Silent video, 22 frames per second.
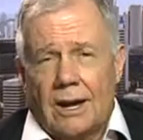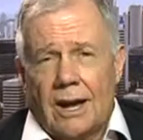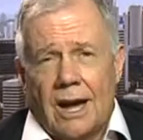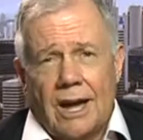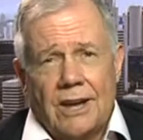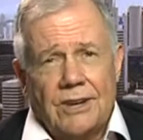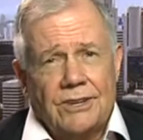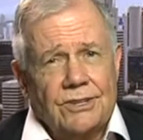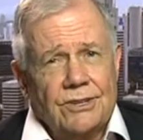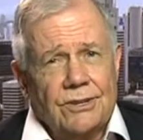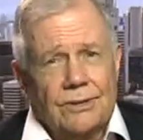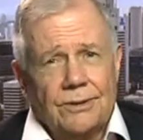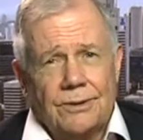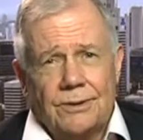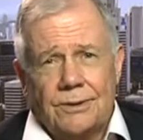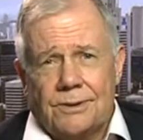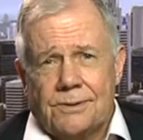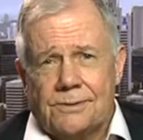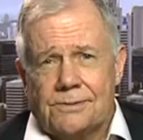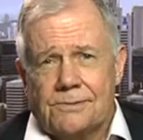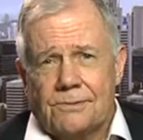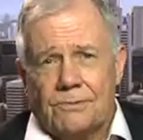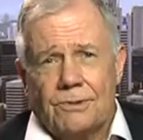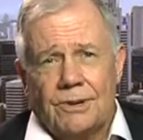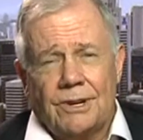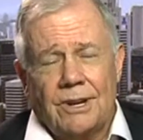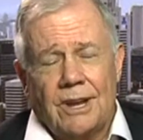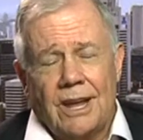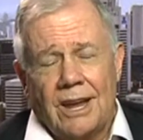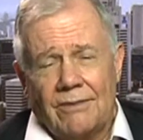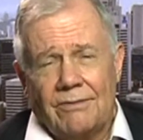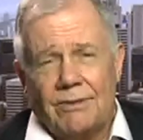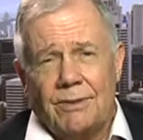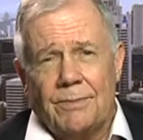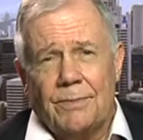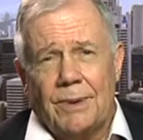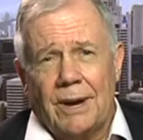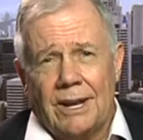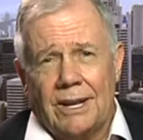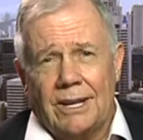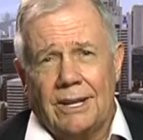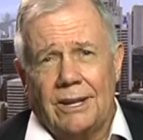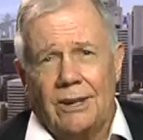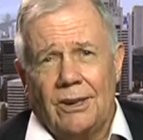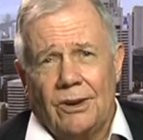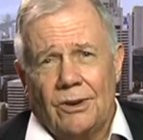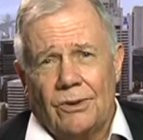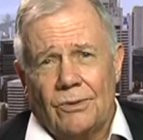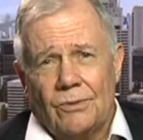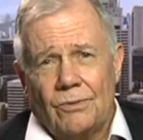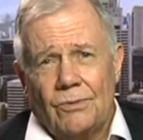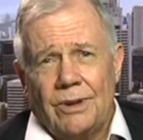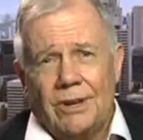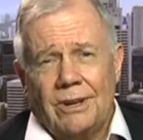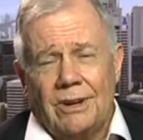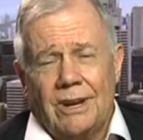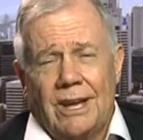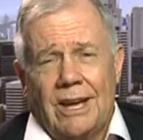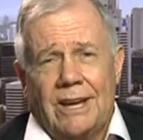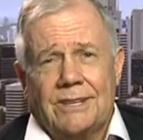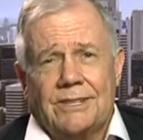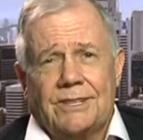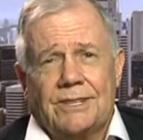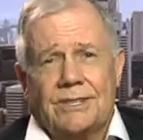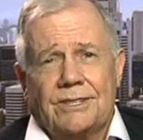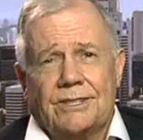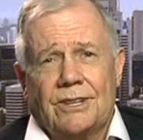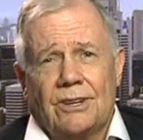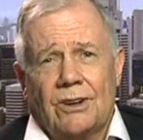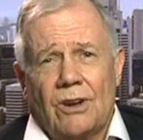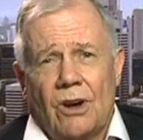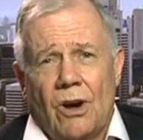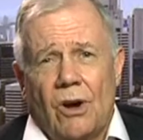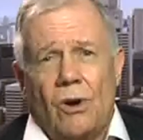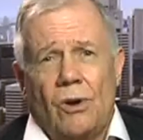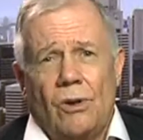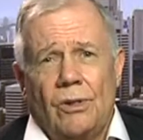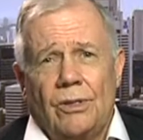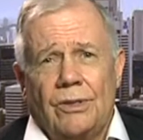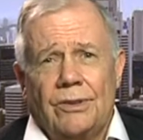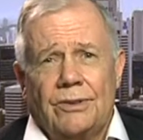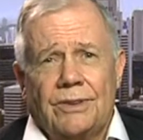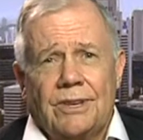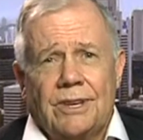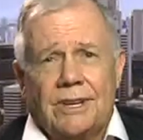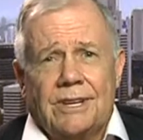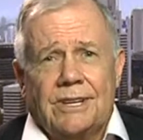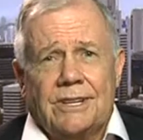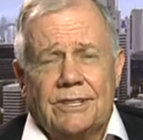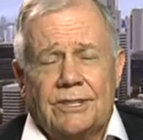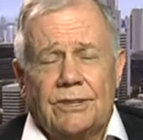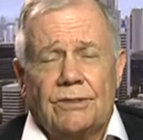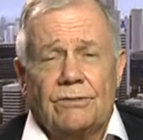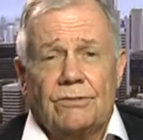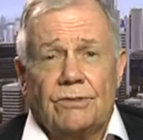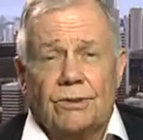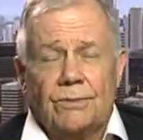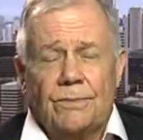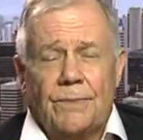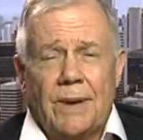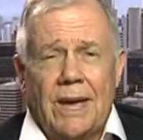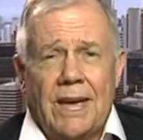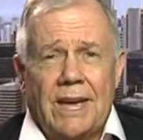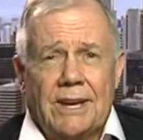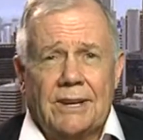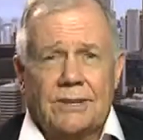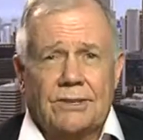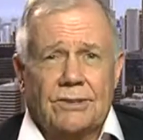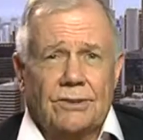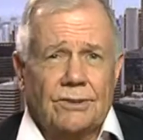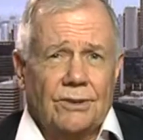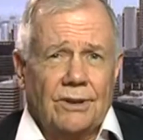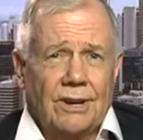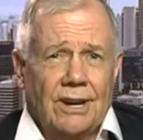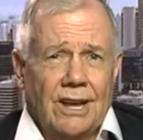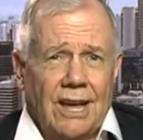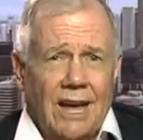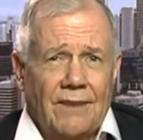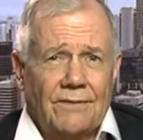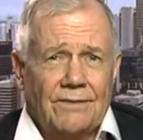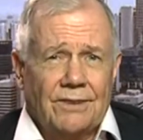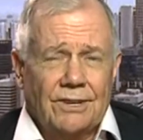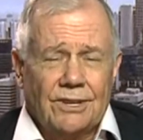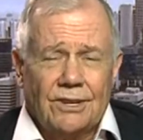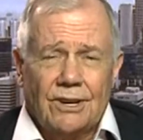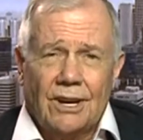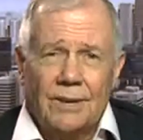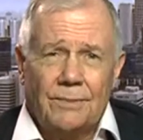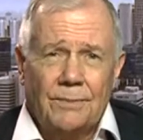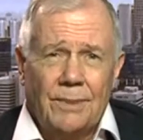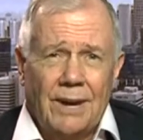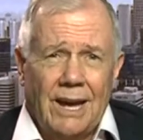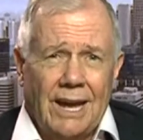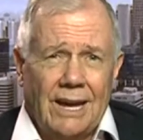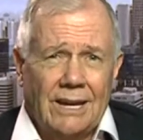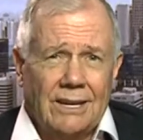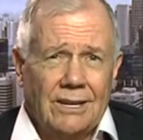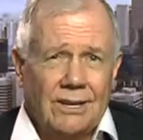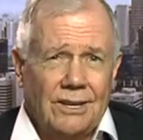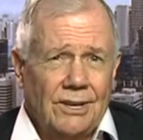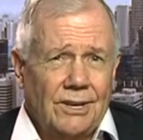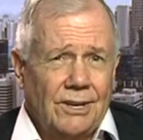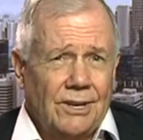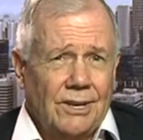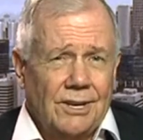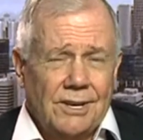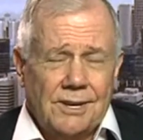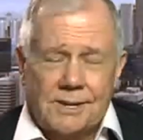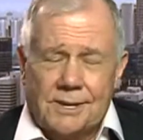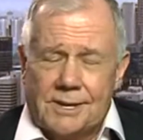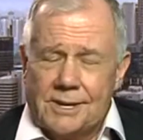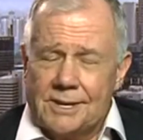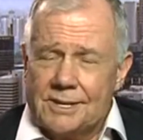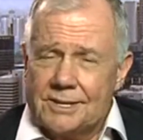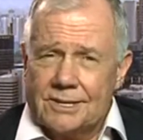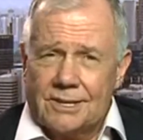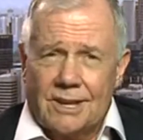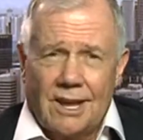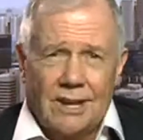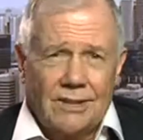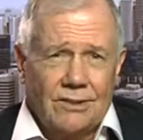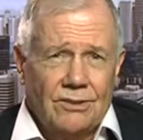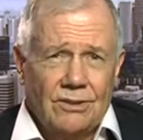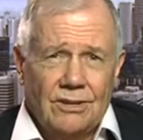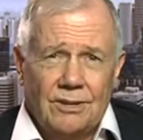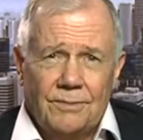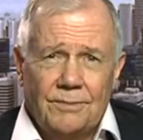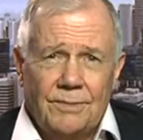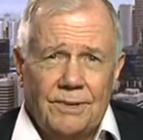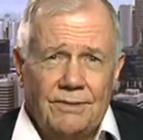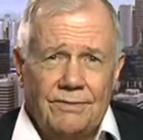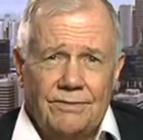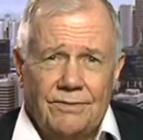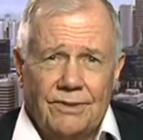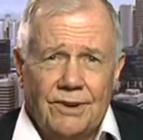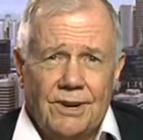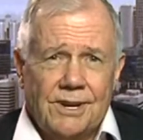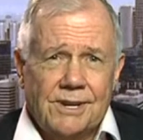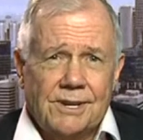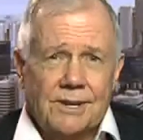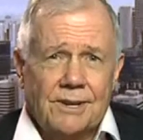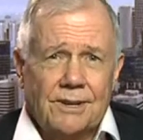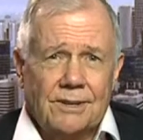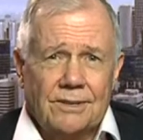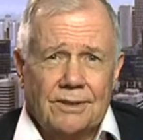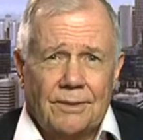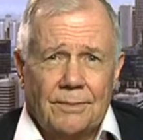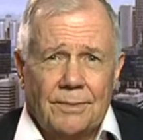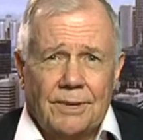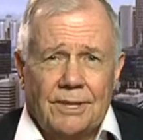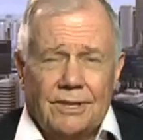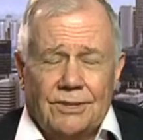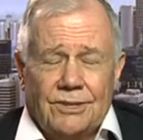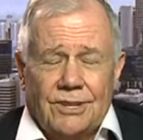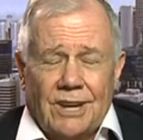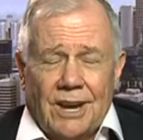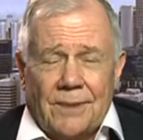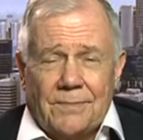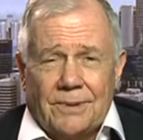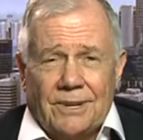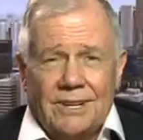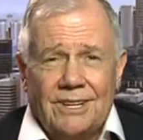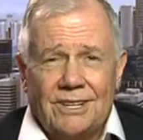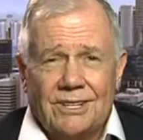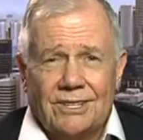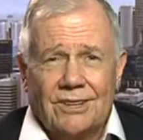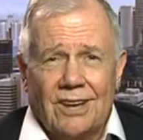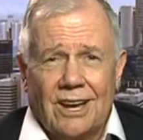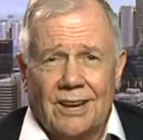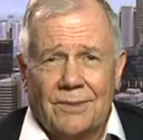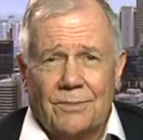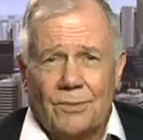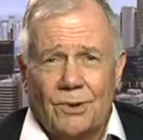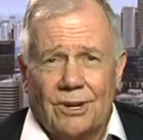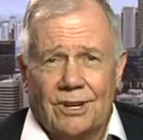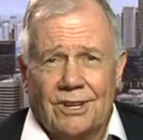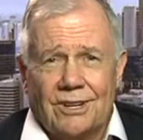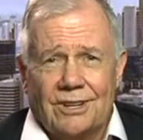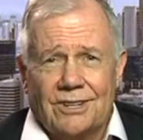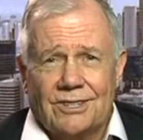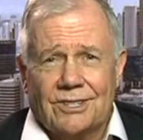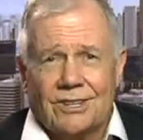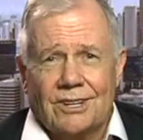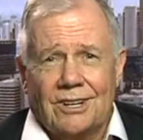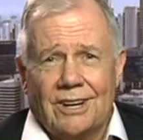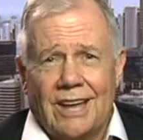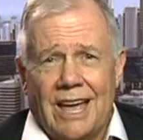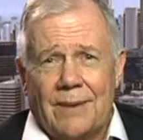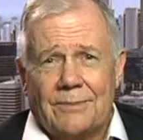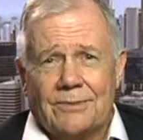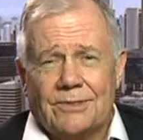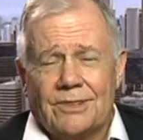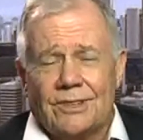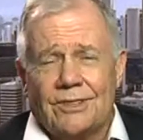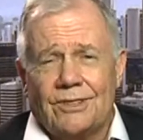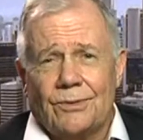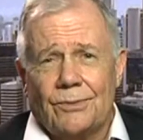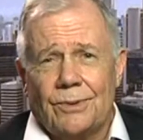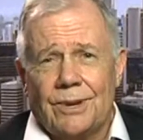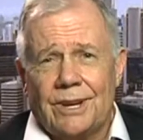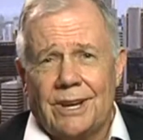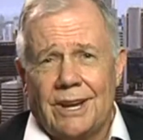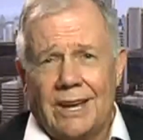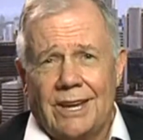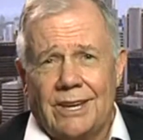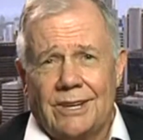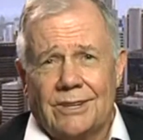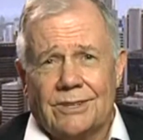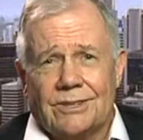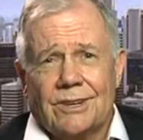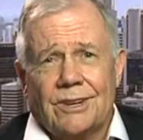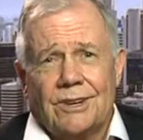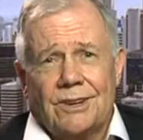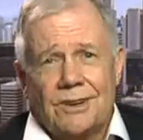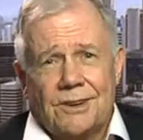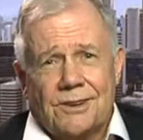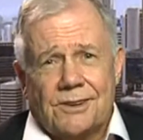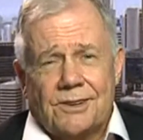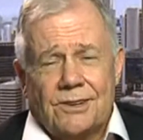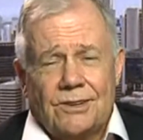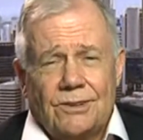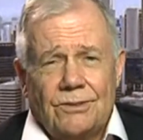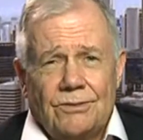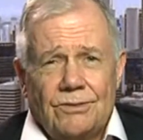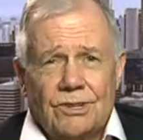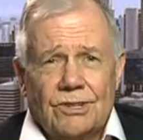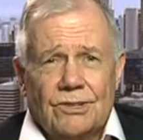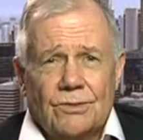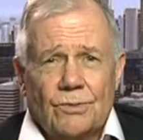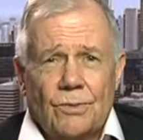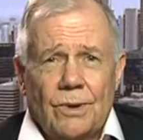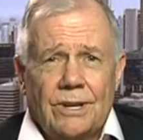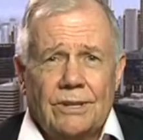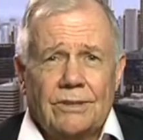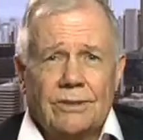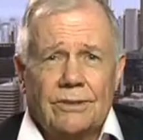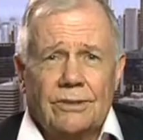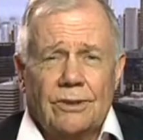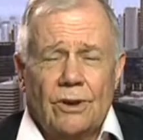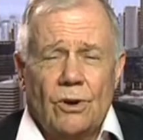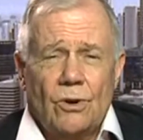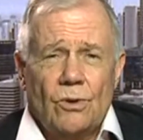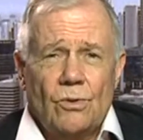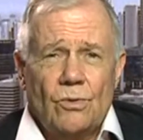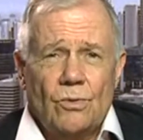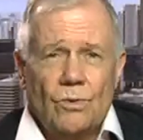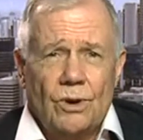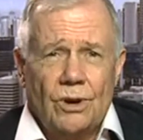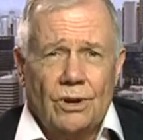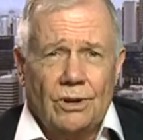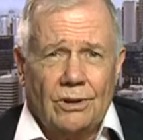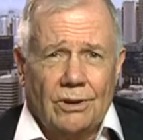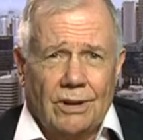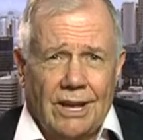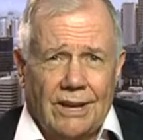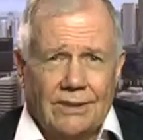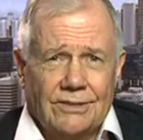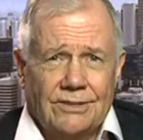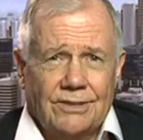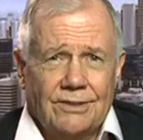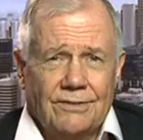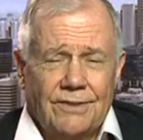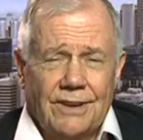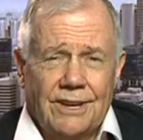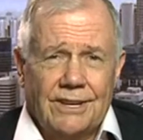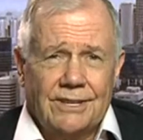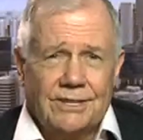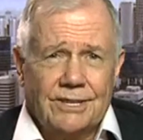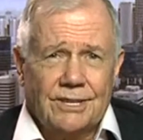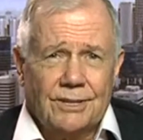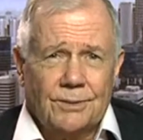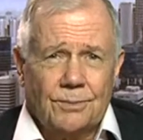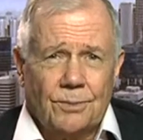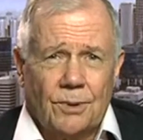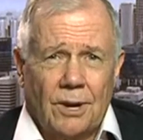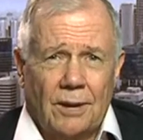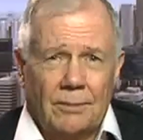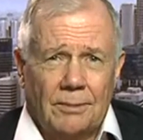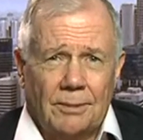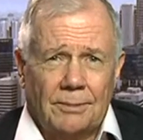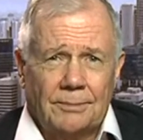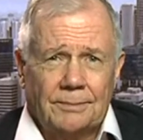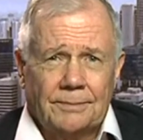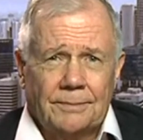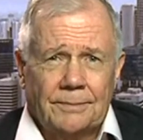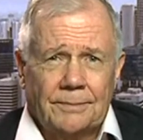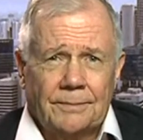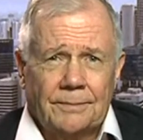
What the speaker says: Ayesha, when everybody realizes that all the central banks are going to have to cut back, it's not going to be fun. I mean, the Japanese stock market has collapsed in 3 days. You just wait till the whole world has to face this problem.